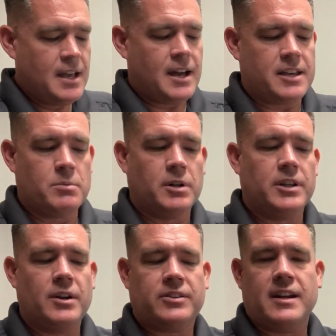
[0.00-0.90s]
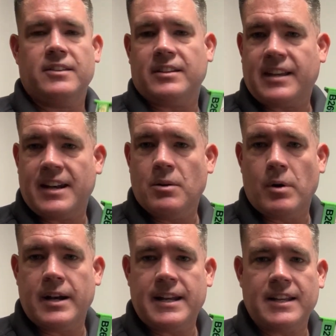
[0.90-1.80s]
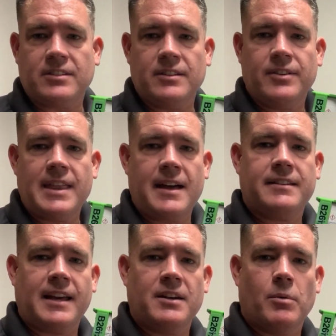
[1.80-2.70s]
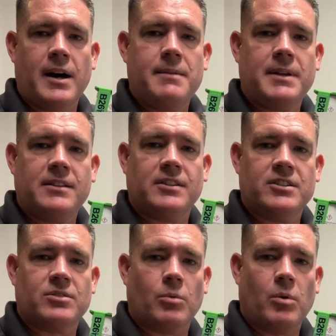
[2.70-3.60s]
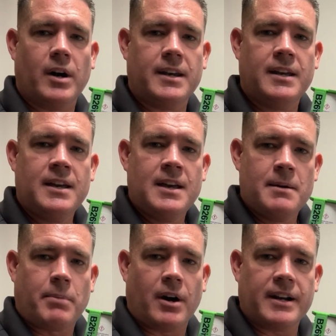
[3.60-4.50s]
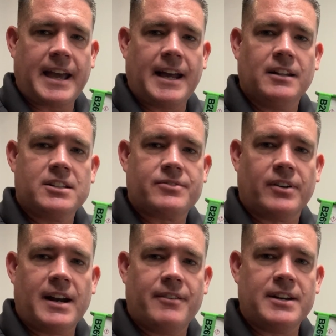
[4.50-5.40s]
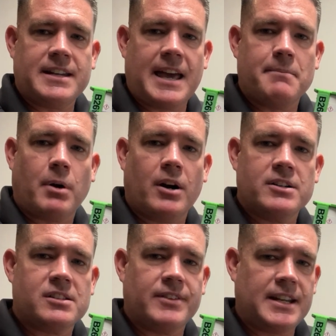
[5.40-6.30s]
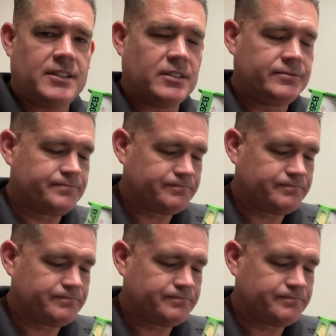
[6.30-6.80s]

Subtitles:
You will notice it is a 10-to-1 adhesive. That 10-to-1 means there's 1 part catalyst for every 10 parts of adhesive.